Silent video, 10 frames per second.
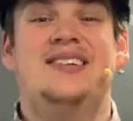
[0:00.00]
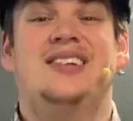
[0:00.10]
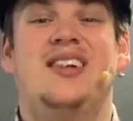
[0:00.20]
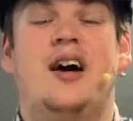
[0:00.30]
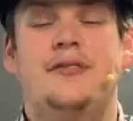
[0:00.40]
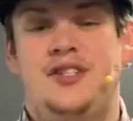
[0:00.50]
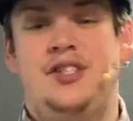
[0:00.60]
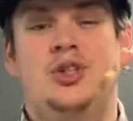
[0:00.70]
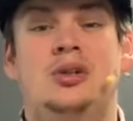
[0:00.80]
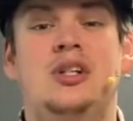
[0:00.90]
loves
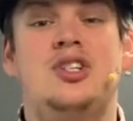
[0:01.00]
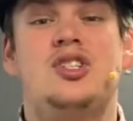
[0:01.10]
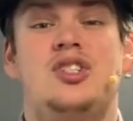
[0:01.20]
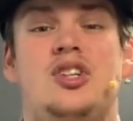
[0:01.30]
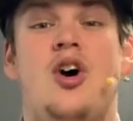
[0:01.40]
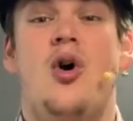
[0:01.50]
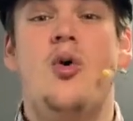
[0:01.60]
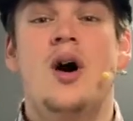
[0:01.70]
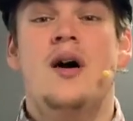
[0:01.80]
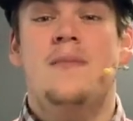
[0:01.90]
you
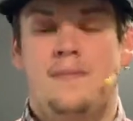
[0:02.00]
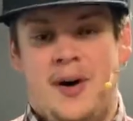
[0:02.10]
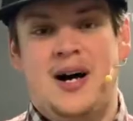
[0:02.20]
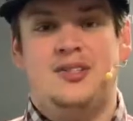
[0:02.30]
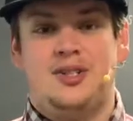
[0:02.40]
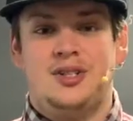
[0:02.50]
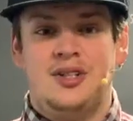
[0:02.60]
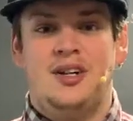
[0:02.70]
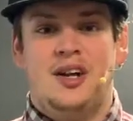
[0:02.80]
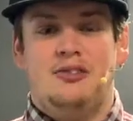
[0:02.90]
so much,
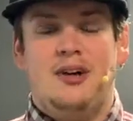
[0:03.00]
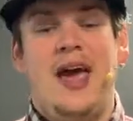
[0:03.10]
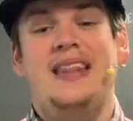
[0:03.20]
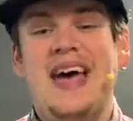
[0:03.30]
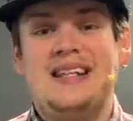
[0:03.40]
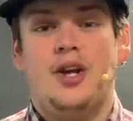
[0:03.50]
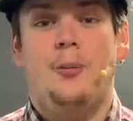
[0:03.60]
right? And that's our